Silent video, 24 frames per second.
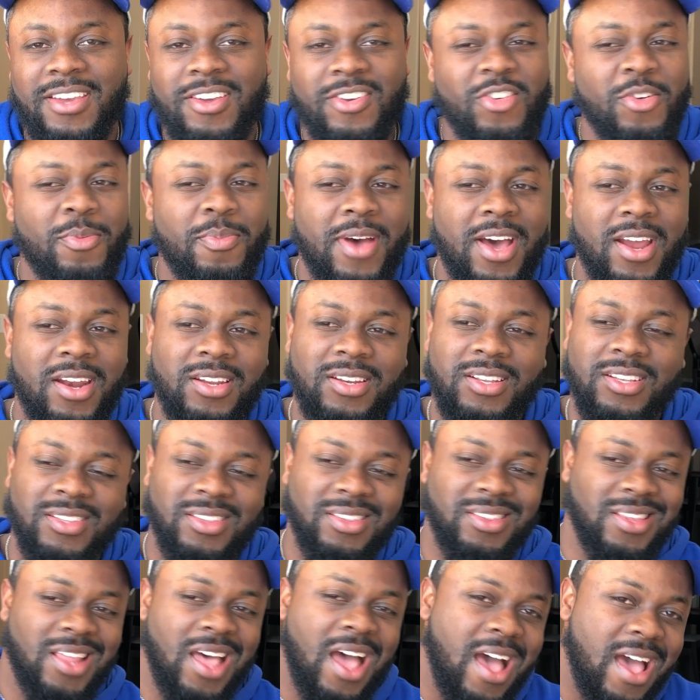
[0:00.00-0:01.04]
hear about it a
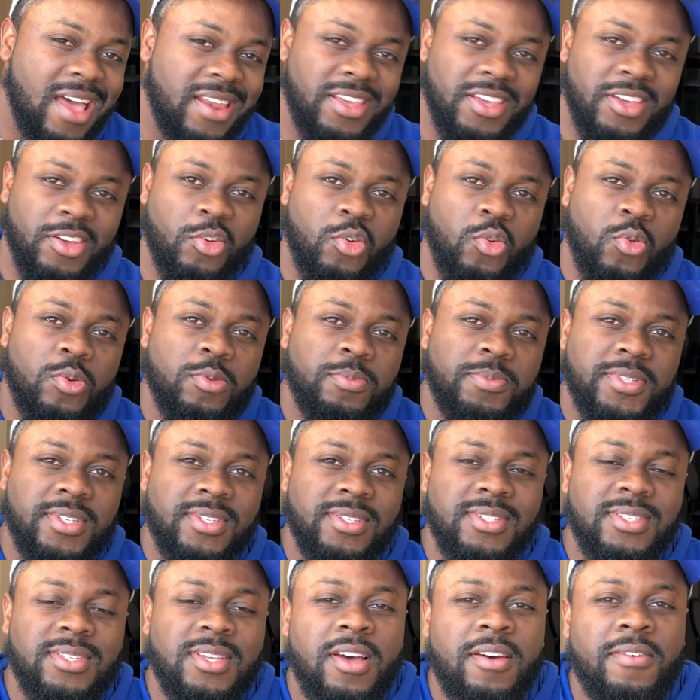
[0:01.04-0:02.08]
lot in groups
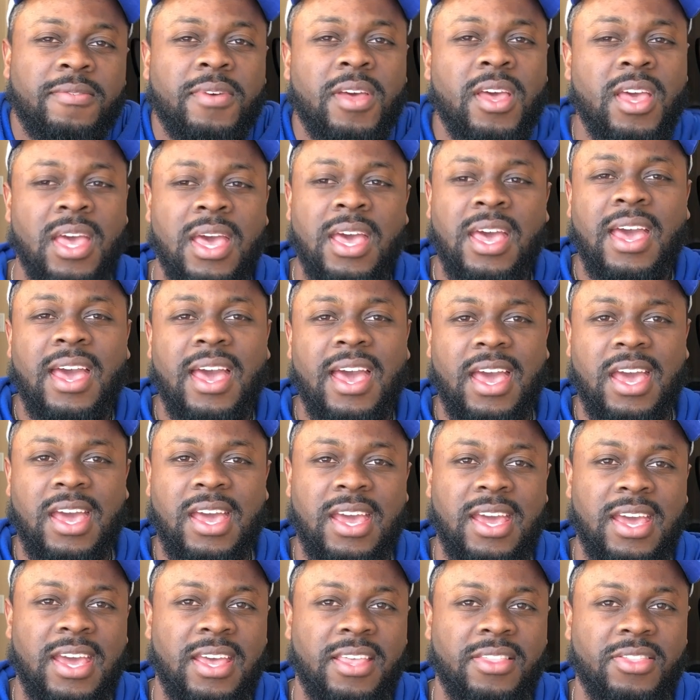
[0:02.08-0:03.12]
and stuff
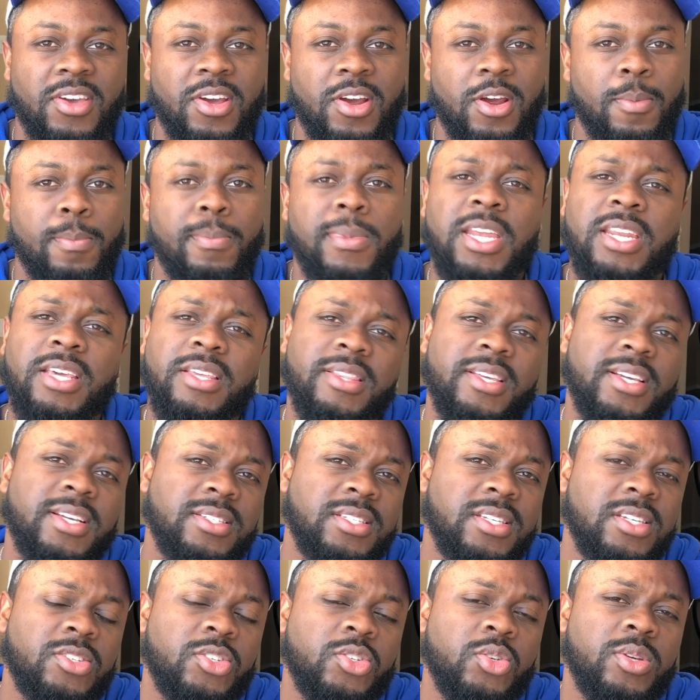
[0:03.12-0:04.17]
and there are many things
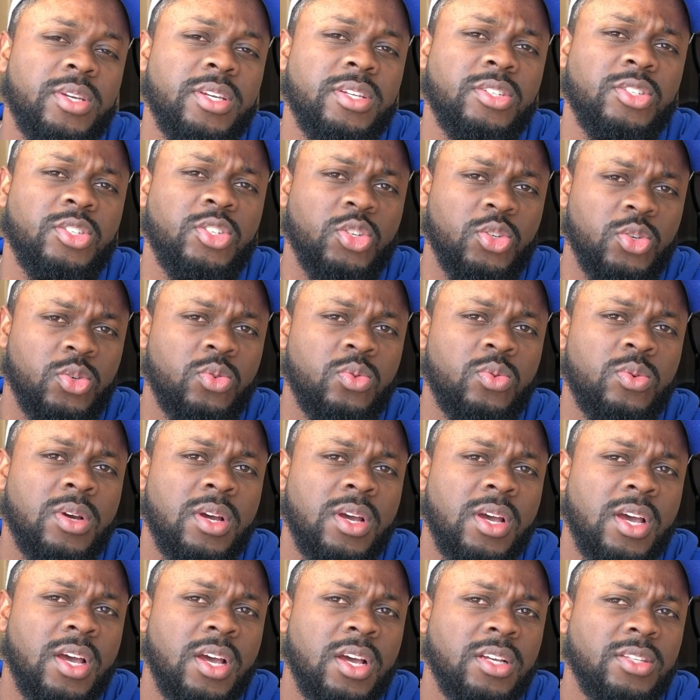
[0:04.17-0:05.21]
that you can do
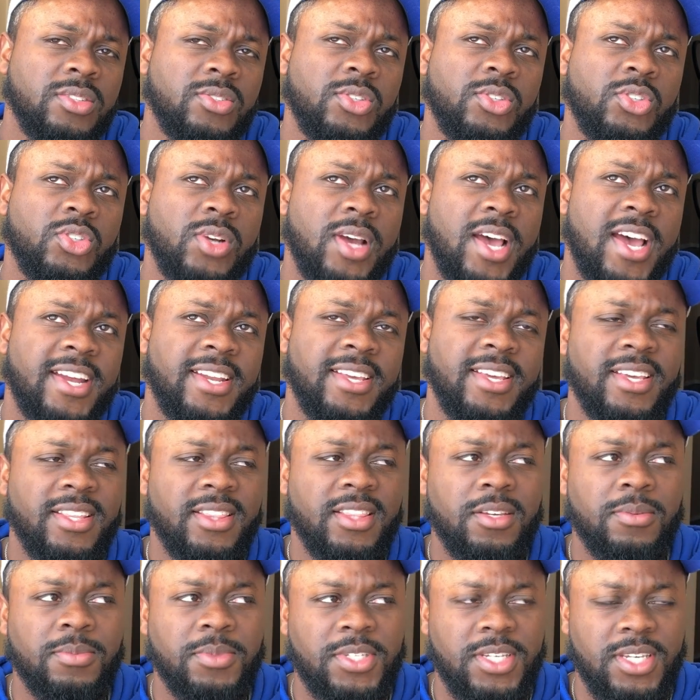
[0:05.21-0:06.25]
to try to get
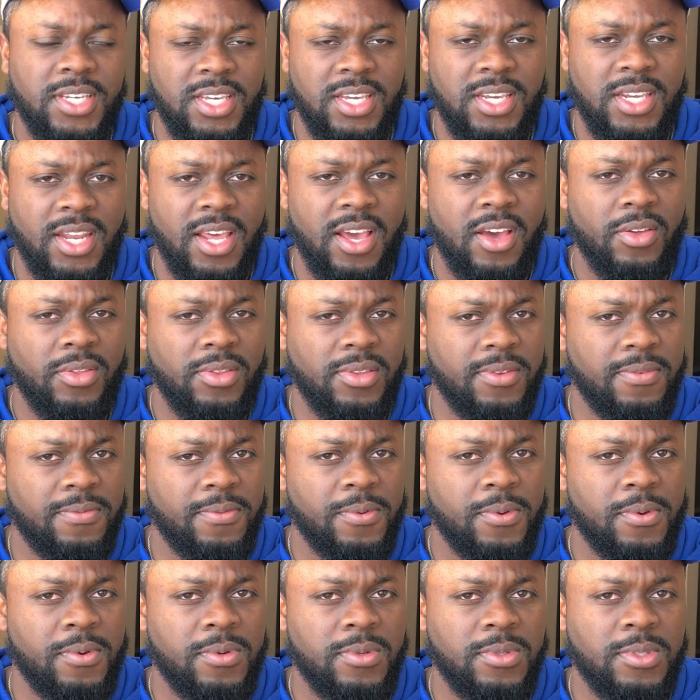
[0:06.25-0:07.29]
them to eat healthy
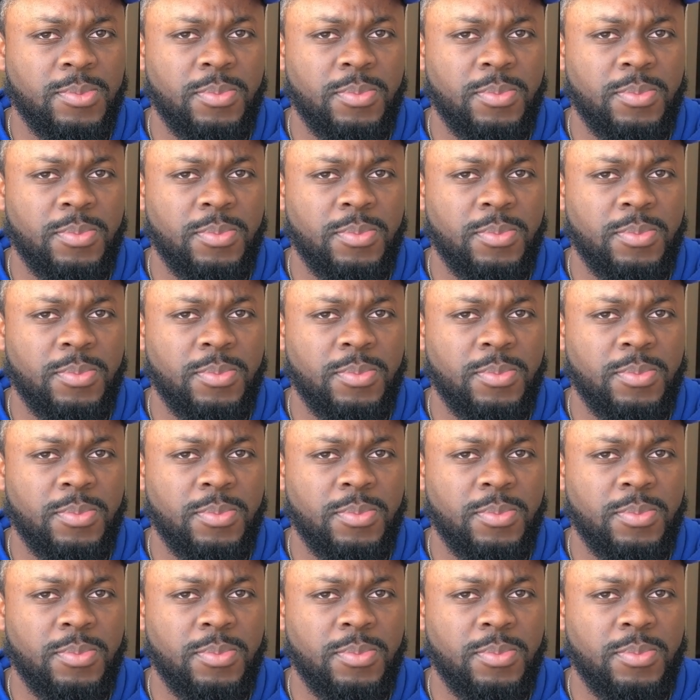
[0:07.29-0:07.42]
foods,